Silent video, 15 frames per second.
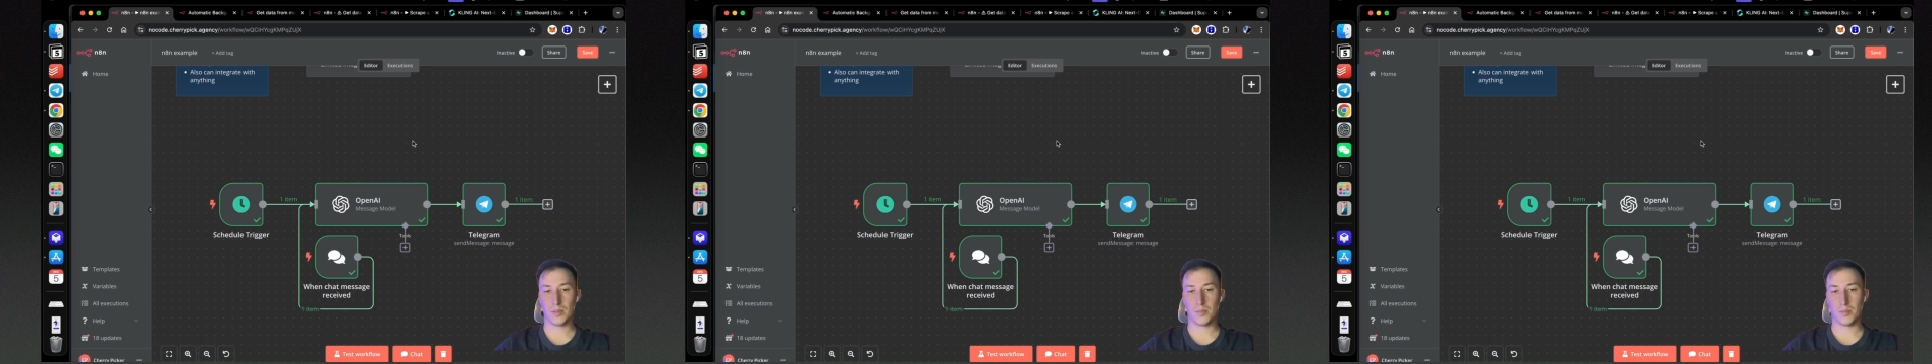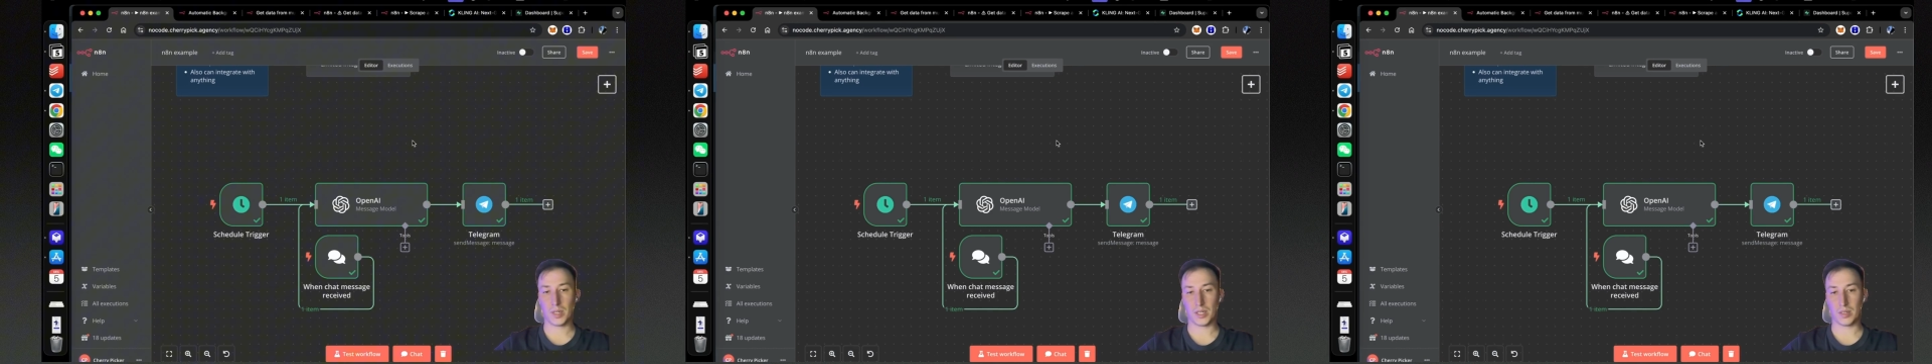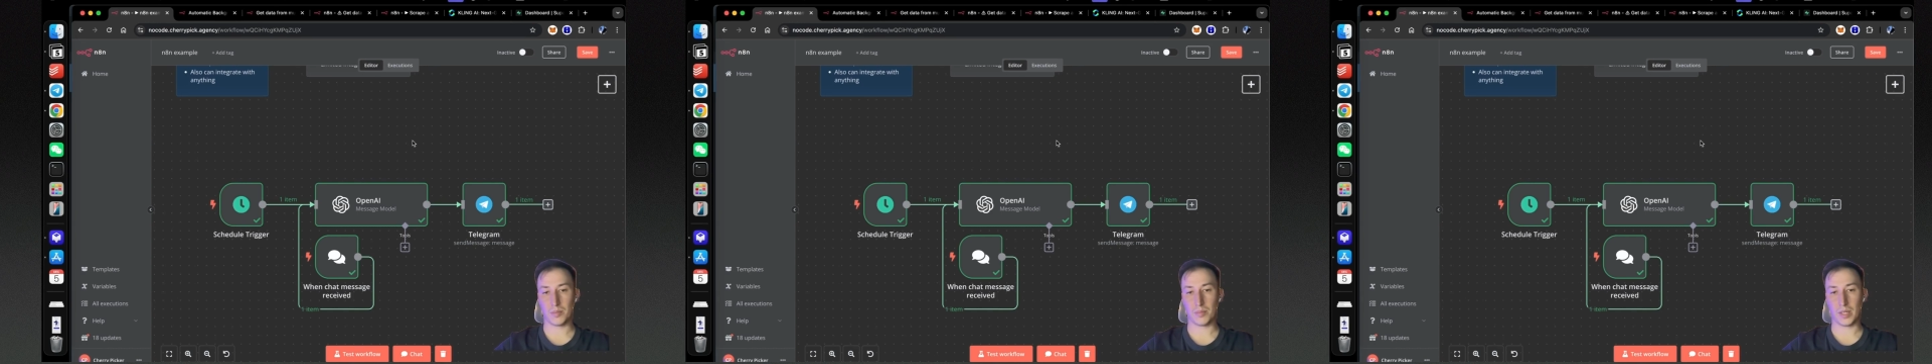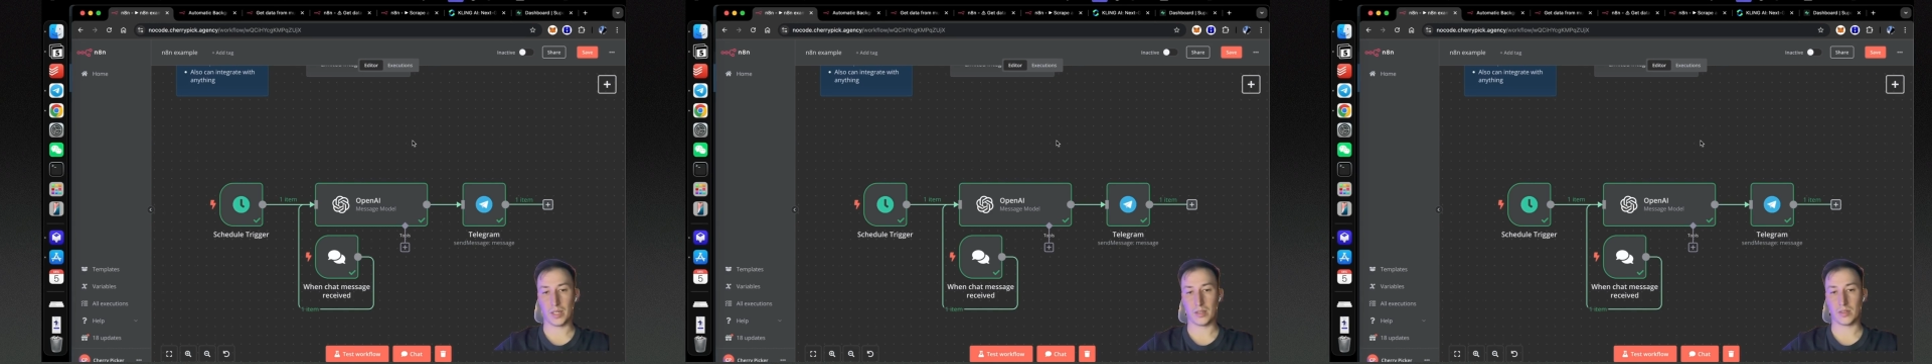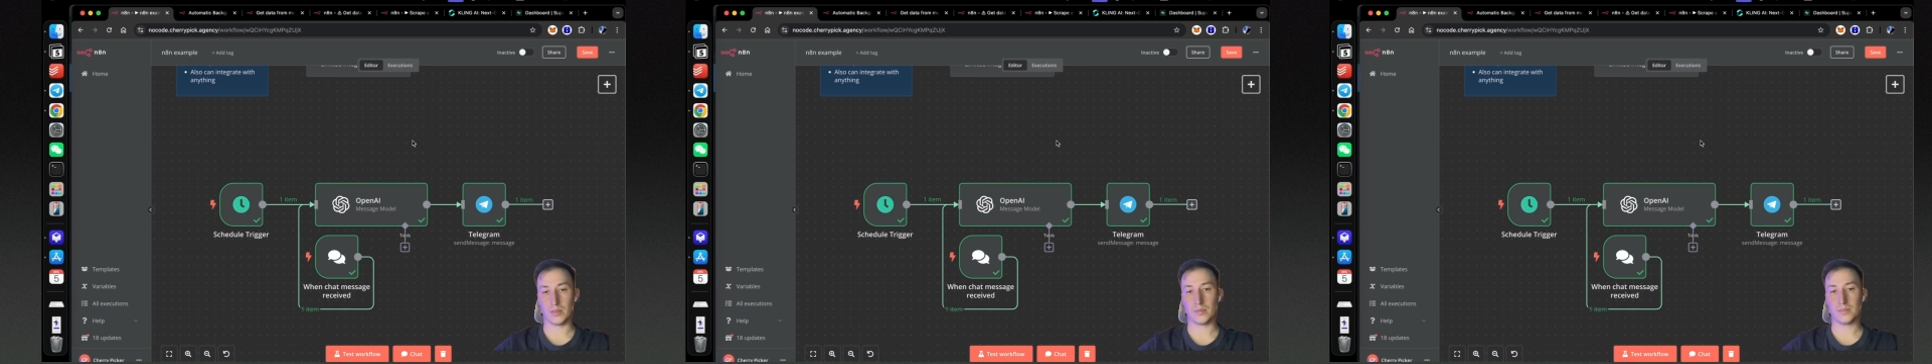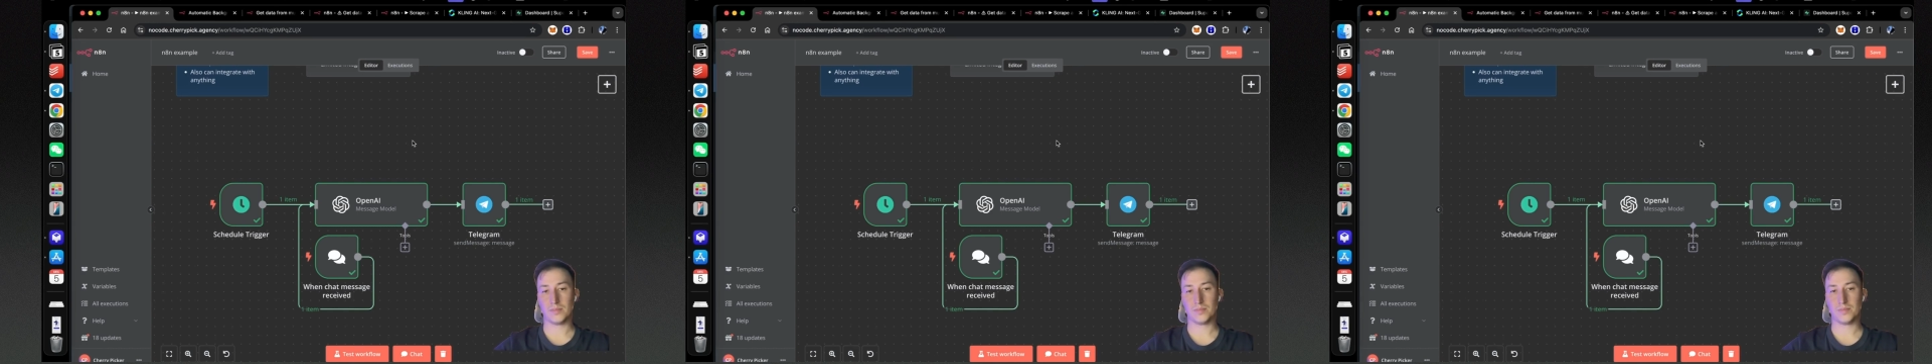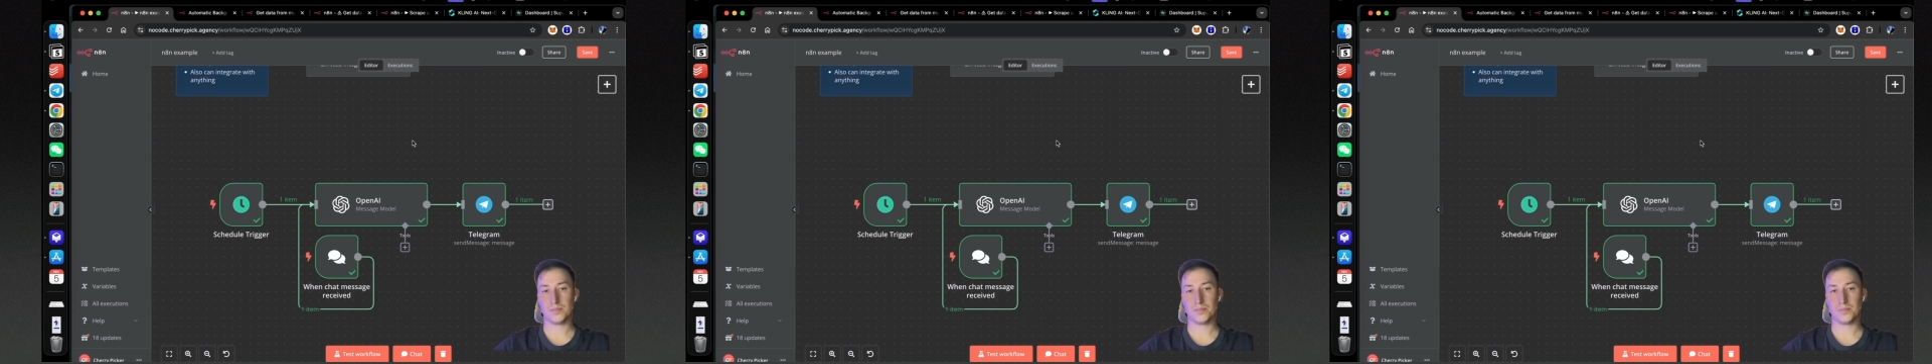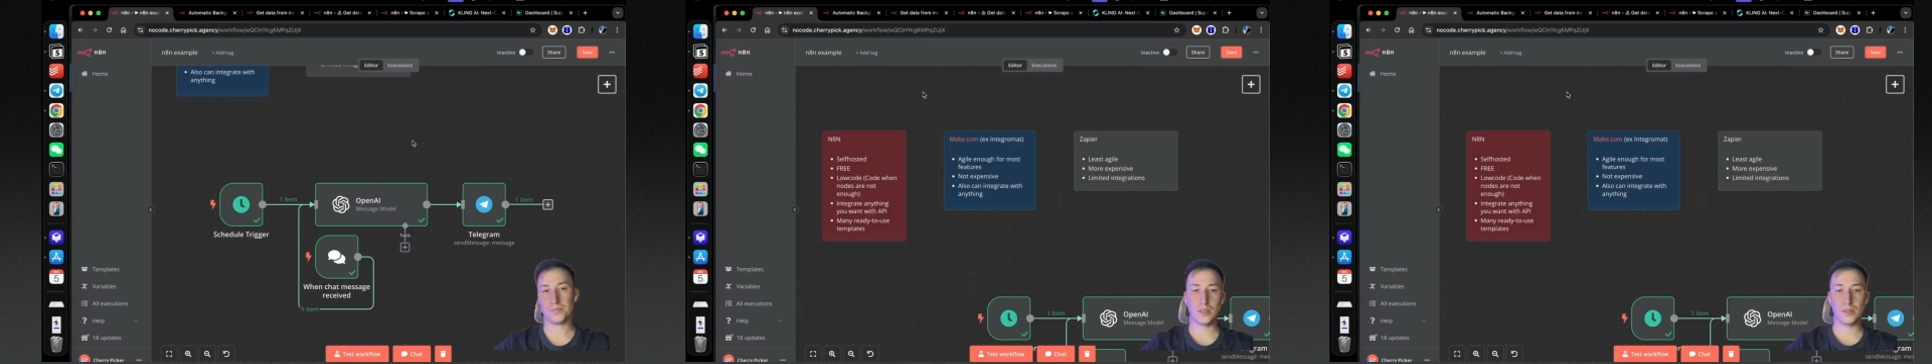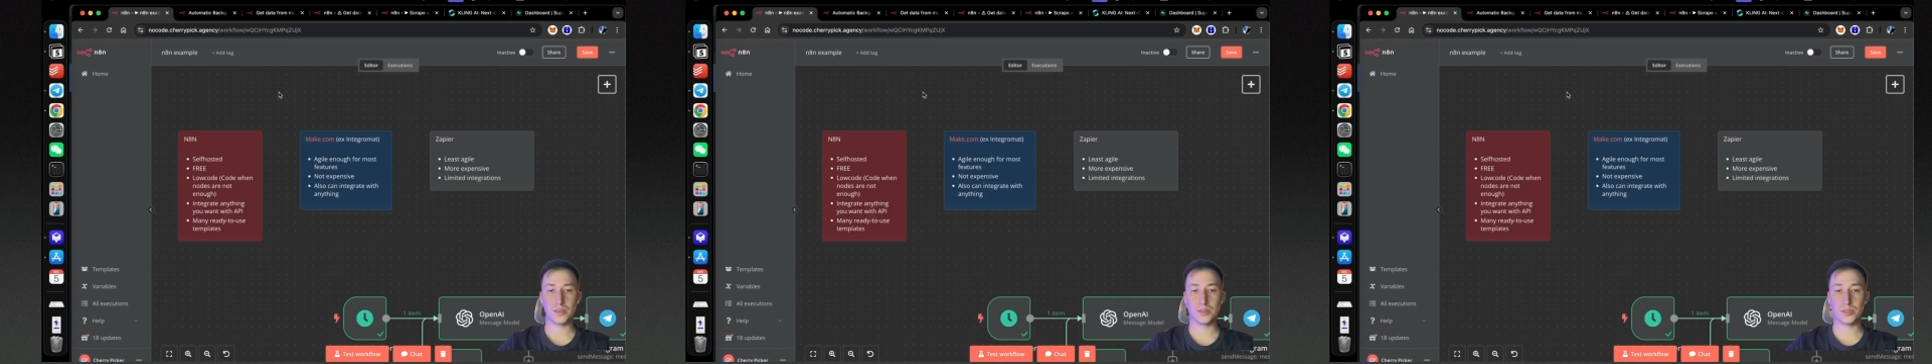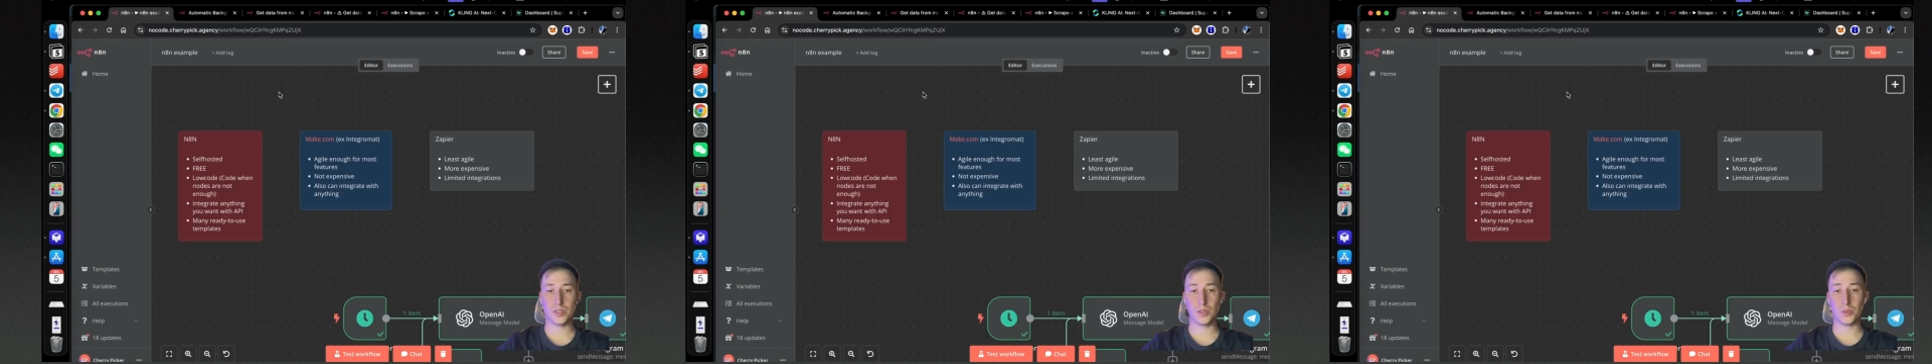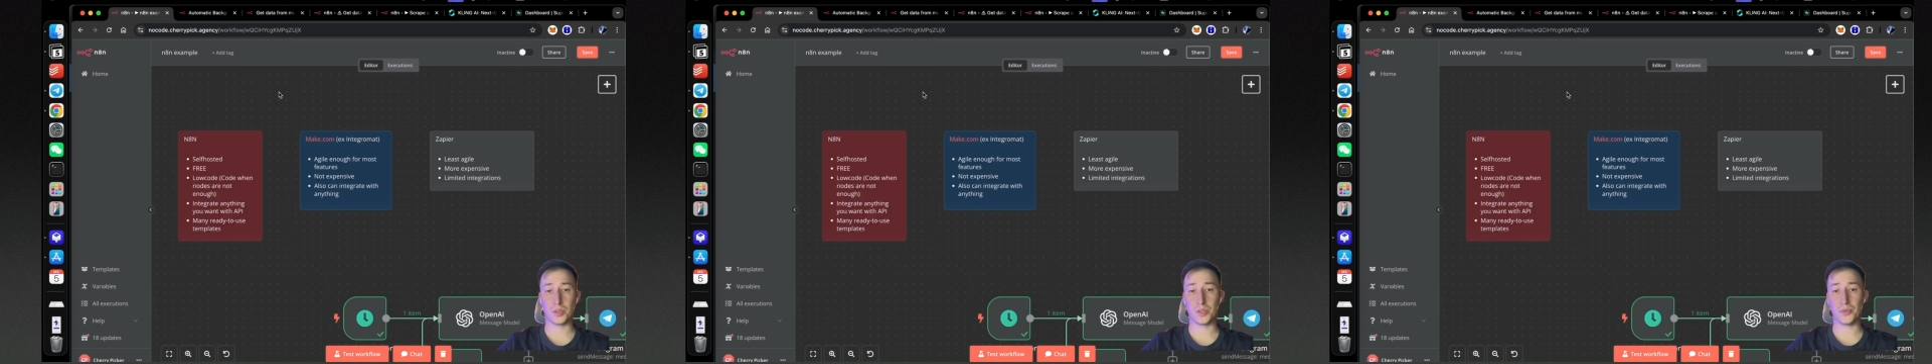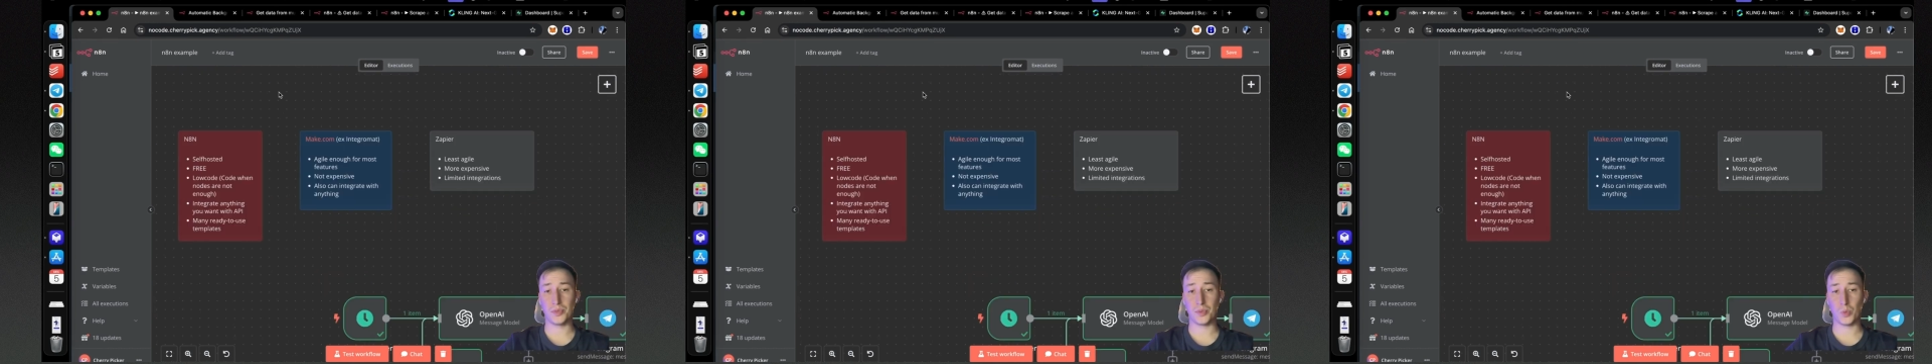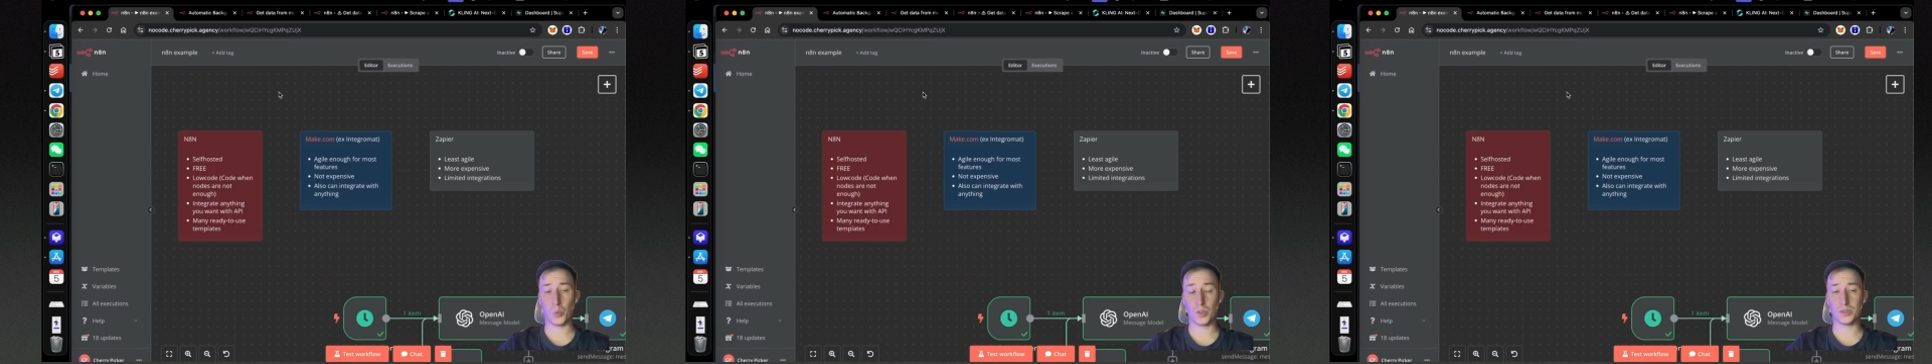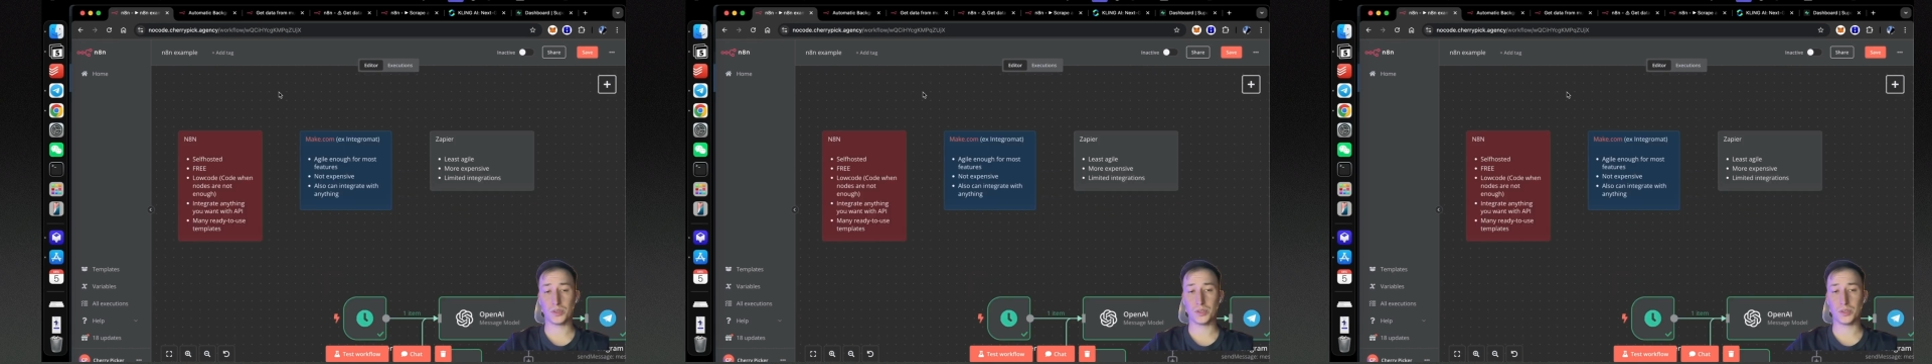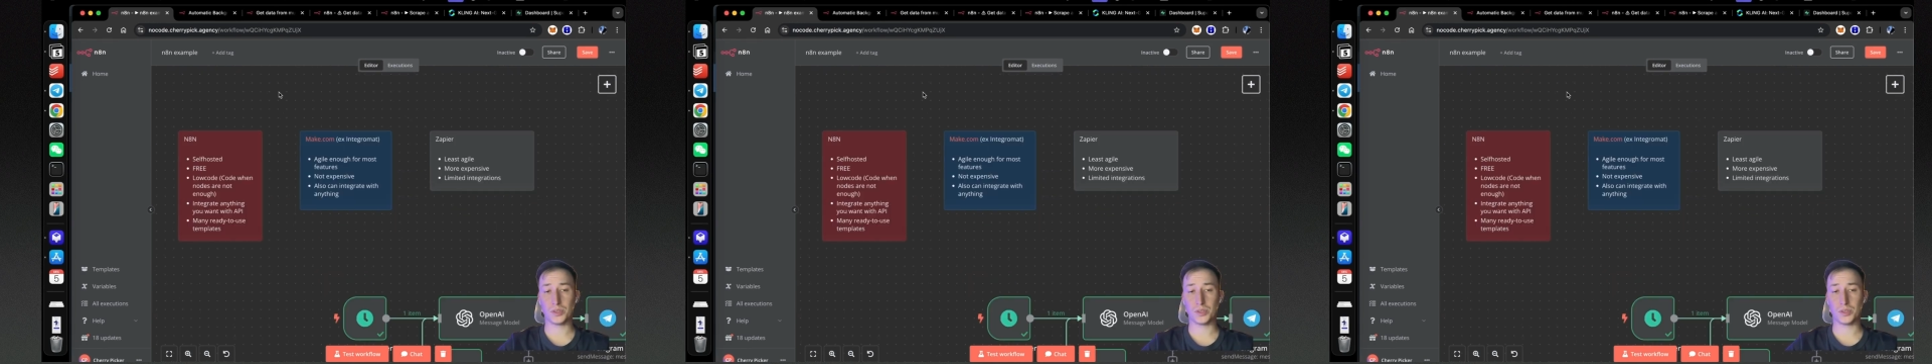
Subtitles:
make it better. So if you want